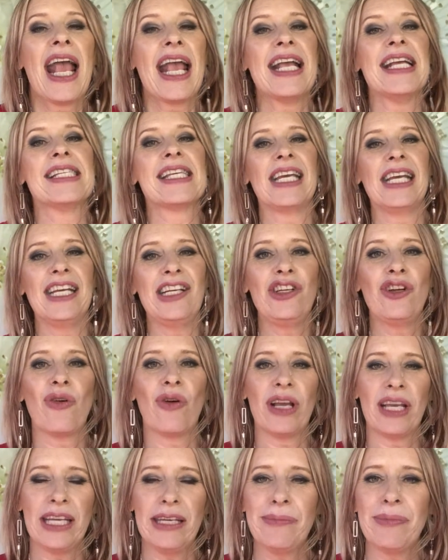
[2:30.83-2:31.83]
is in
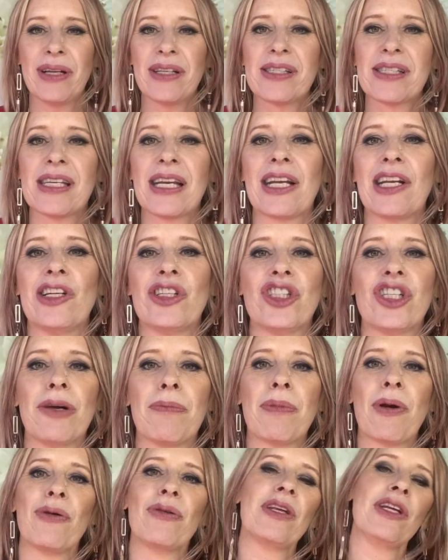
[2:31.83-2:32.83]
your email signature,
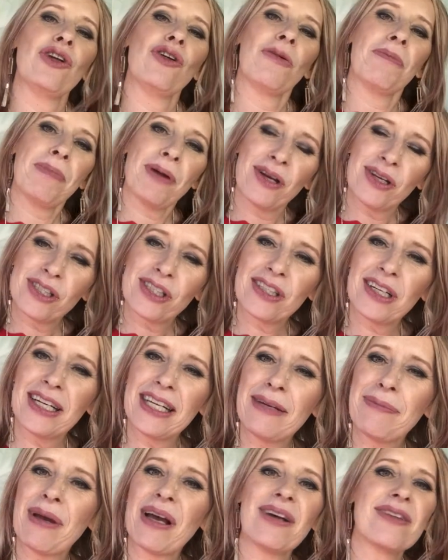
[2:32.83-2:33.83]
both in your personal
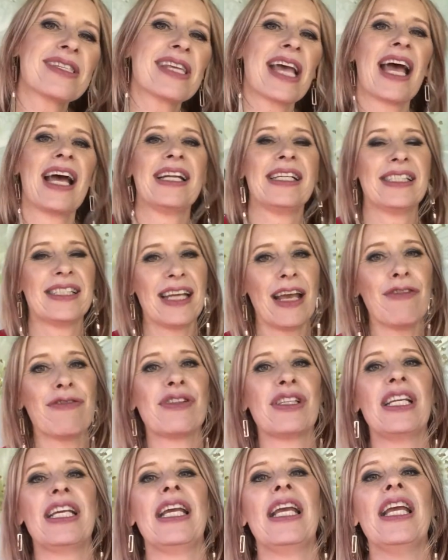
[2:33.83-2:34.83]
emails and
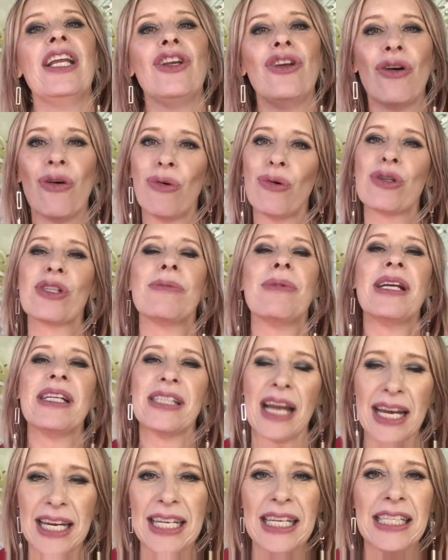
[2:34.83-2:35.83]
definitely in your
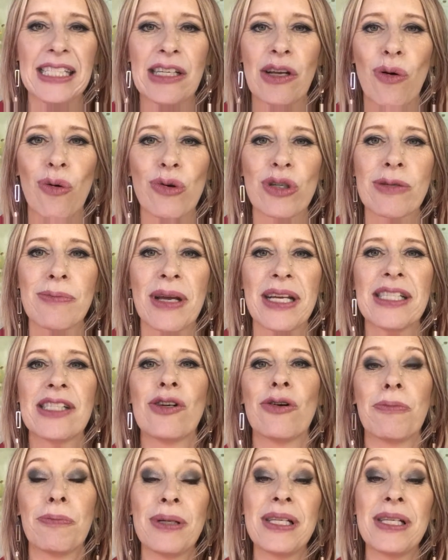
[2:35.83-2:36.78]
automated any automated or